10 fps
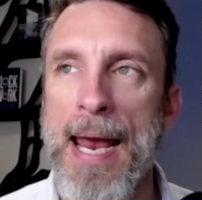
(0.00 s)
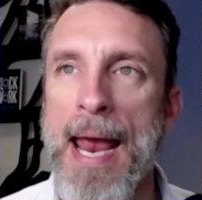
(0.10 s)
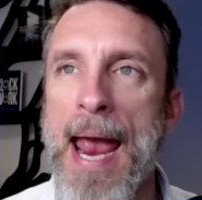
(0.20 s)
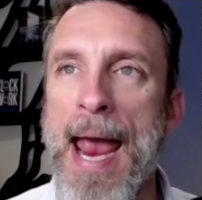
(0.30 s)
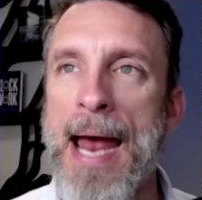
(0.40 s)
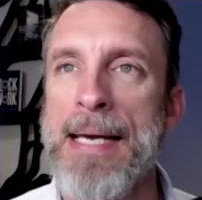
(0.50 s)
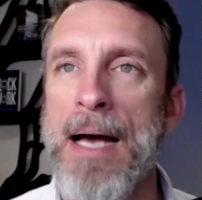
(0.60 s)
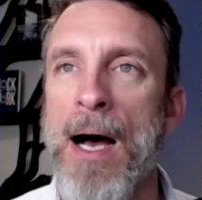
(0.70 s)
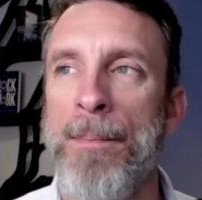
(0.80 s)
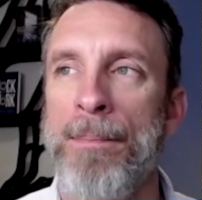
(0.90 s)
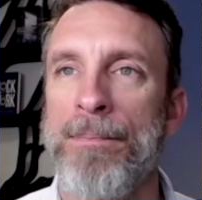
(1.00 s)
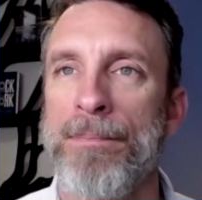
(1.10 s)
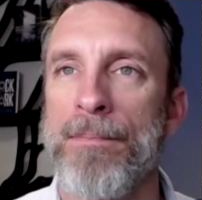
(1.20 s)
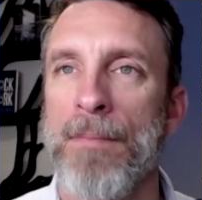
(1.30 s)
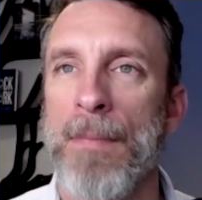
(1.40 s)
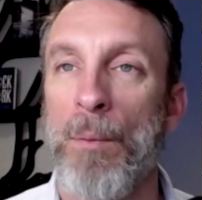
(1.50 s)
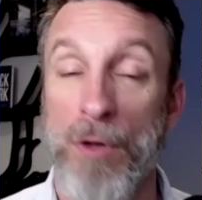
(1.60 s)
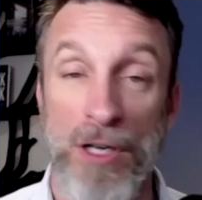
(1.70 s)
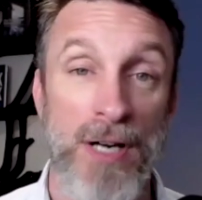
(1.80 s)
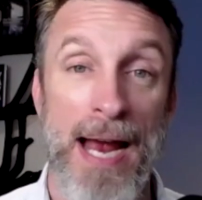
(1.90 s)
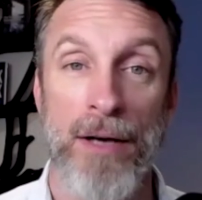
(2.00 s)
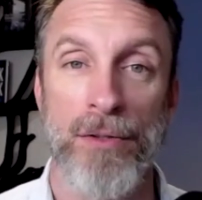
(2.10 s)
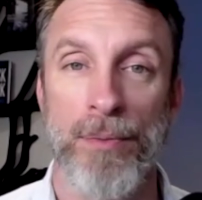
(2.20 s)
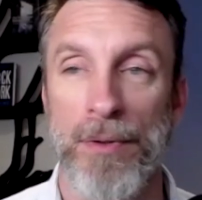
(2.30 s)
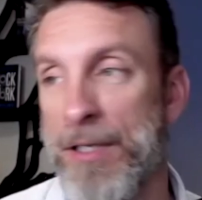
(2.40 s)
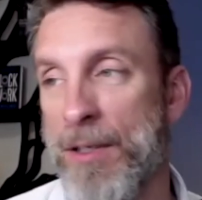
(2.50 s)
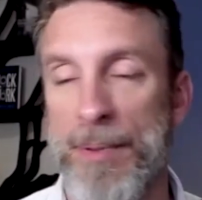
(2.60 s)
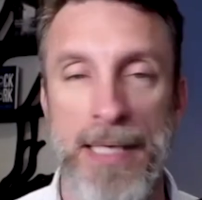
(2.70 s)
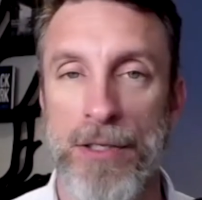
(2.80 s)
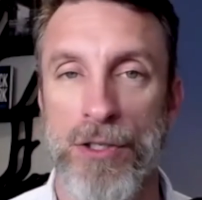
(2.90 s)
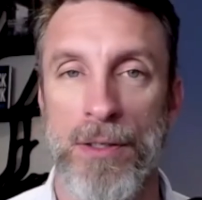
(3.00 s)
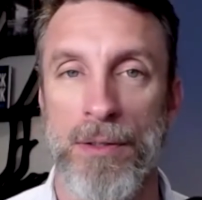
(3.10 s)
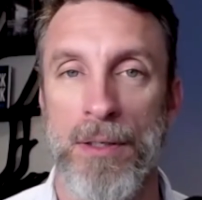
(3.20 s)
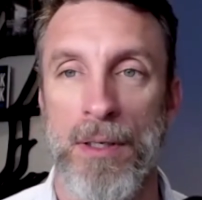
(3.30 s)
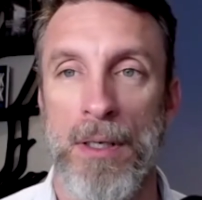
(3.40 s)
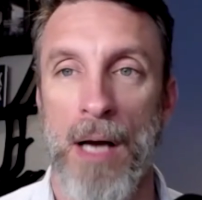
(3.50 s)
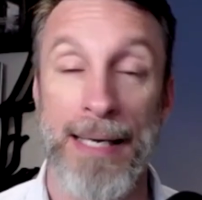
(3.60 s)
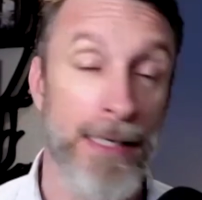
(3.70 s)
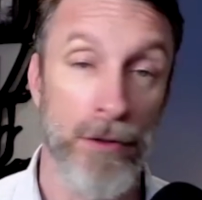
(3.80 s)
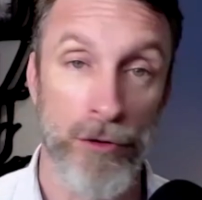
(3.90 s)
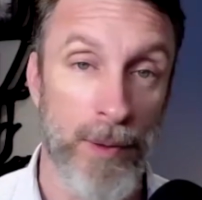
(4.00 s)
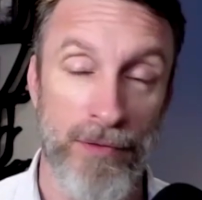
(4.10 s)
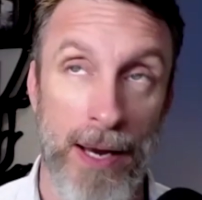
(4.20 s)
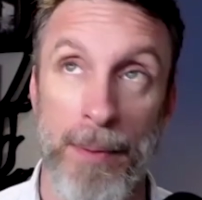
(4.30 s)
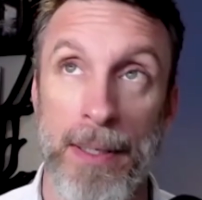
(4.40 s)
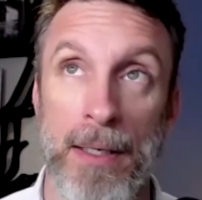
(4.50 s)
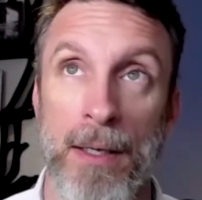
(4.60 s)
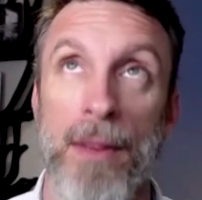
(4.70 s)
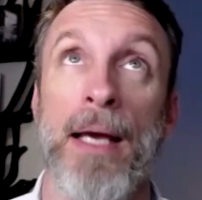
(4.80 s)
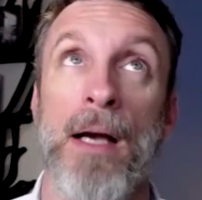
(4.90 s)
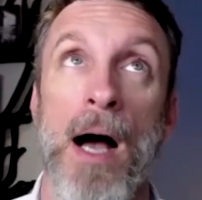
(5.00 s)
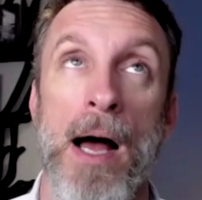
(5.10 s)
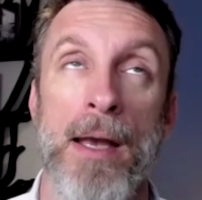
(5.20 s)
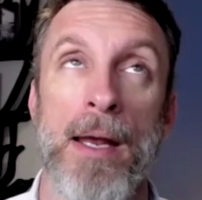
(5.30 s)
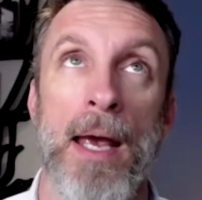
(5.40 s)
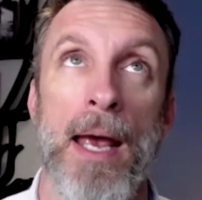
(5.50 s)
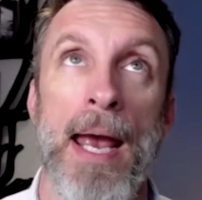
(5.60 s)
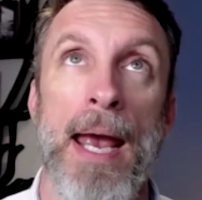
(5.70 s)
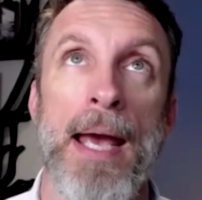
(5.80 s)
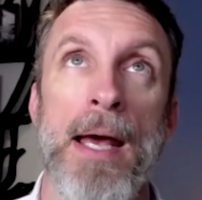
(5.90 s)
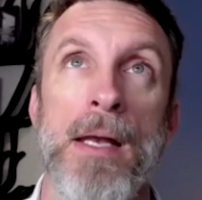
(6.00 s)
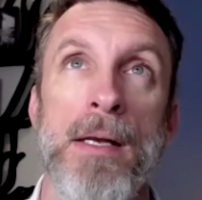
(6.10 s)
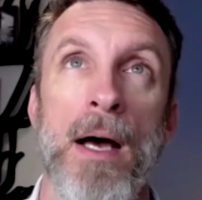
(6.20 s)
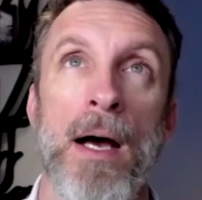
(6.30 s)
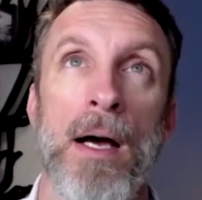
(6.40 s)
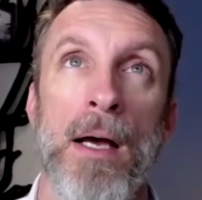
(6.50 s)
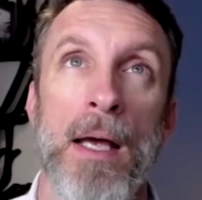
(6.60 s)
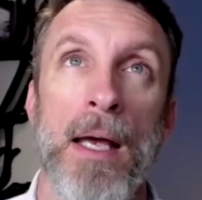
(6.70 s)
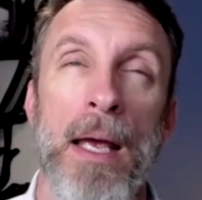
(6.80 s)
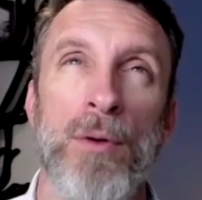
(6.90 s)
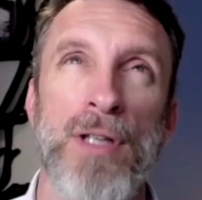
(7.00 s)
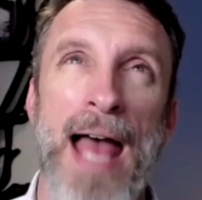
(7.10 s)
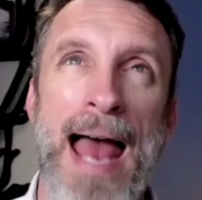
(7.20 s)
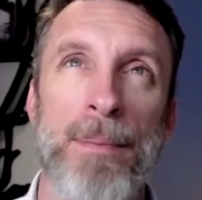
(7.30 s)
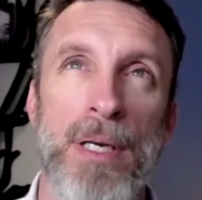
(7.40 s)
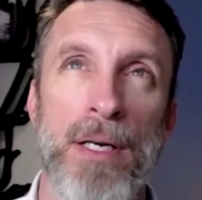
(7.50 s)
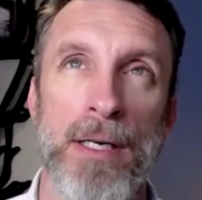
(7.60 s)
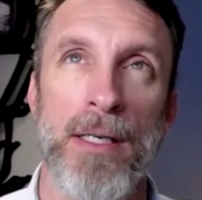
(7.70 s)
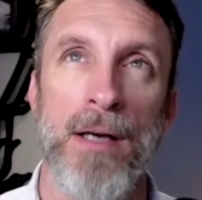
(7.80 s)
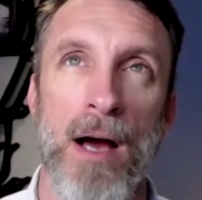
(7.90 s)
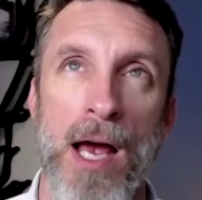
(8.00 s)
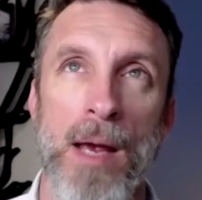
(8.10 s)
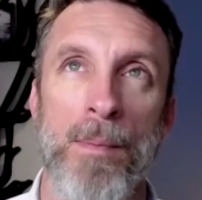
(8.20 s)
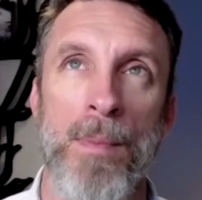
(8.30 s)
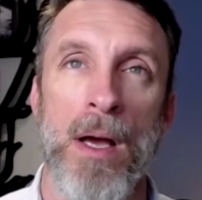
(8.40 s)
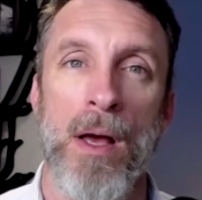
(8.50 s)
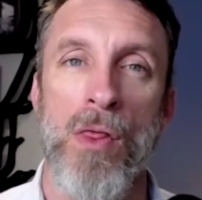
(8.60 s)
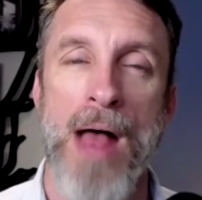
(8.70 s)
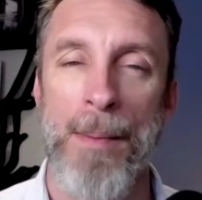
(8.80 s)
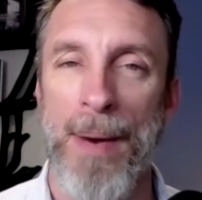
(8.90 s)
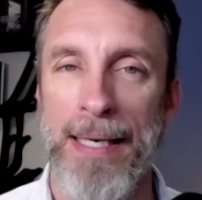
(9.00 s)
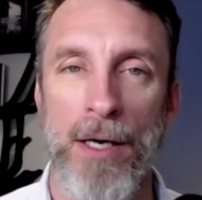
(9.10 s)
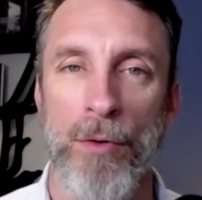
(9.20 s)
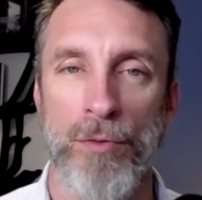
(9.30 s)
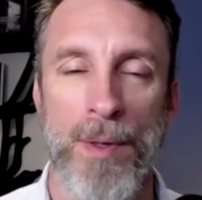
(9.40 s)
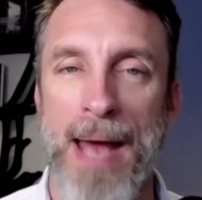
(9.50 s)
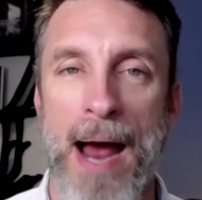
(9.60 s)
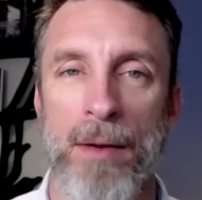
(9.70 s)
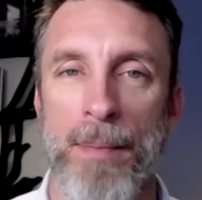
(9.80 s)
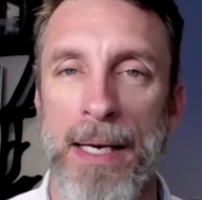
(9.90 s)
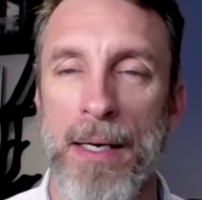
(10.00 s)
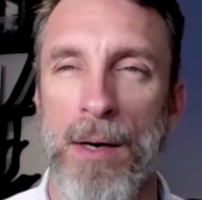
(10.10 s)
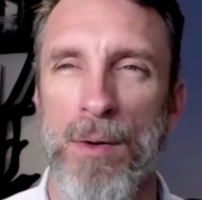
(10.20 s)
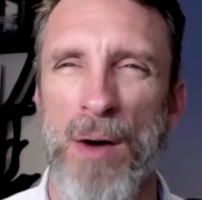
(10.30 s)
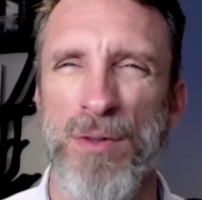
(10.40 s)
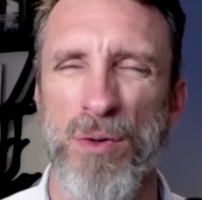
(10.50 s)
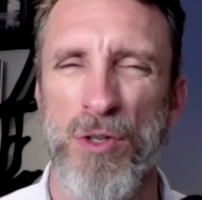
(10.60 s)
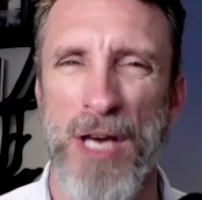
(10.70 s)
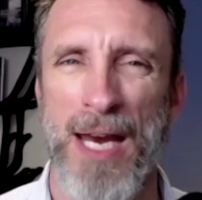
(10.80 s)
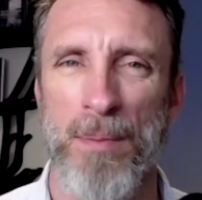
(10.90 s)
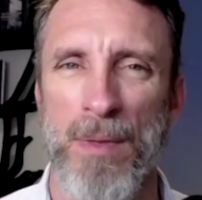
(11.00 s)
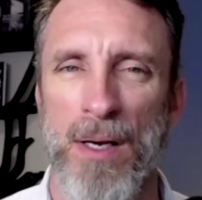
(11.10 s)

And um, we lost our house, we lost our possessions. I didn't lose my family, thank God. And uh, it was that period of time that my ego was ripped out of me. I, I was so ashamed.